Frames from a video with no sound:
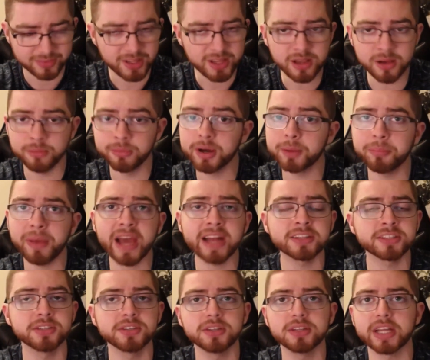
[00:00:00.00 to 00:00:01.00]
but back
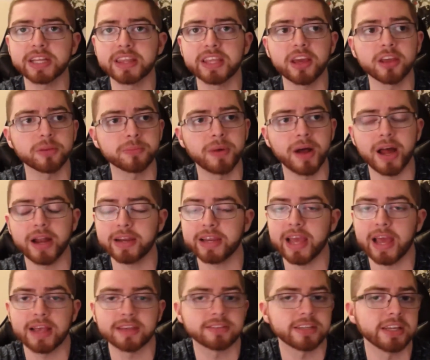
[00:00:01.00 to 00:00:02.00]
to like the other
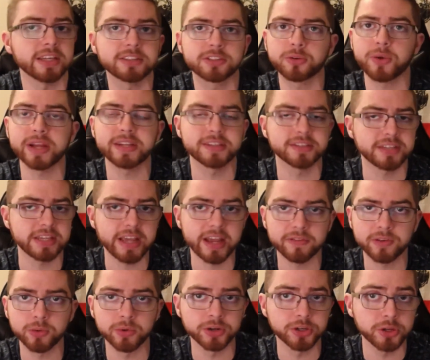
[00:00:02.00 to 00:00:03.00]
podcasts, it's great to see
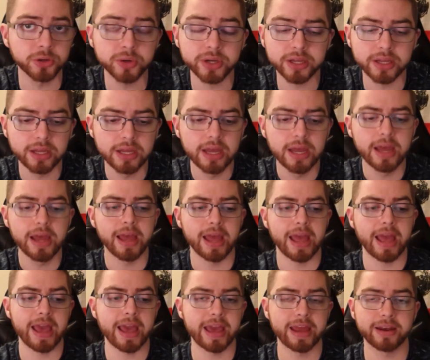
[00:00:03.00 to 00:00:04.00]
everyone do it.
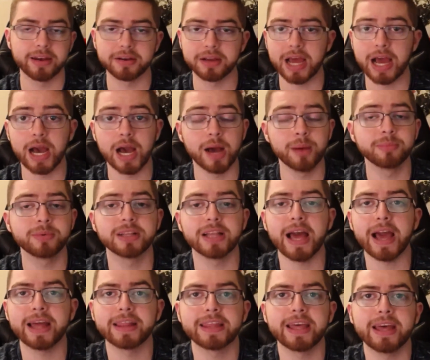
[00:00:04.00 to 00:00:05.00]
And I'm
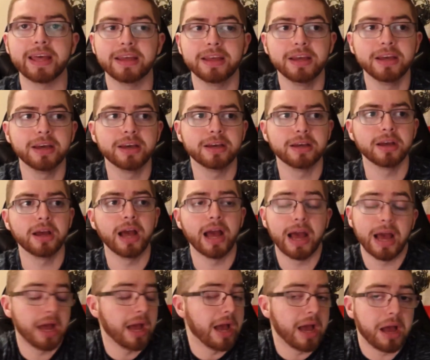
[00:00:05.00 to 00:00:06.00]
glad that,
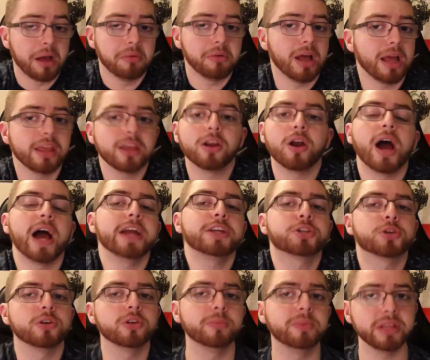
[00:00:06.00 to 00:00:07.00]
you know, I
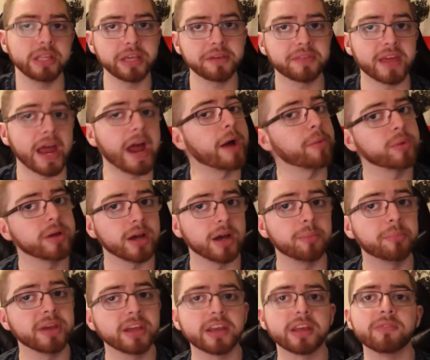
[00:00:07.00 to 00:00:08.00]
truly believe that I'm a
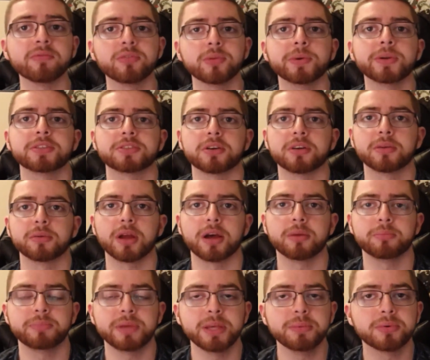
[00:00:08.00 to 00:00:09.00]
big influence on
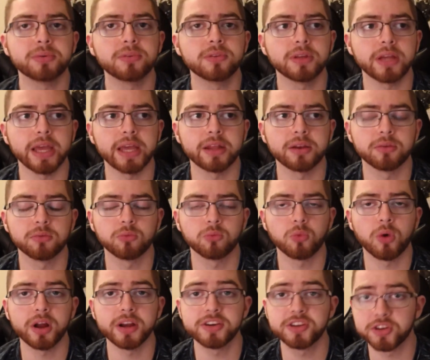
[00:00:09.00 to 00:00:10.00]
people and
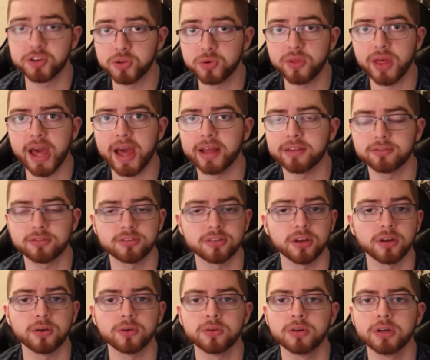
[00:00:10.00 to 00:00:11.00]
wanting to do that. So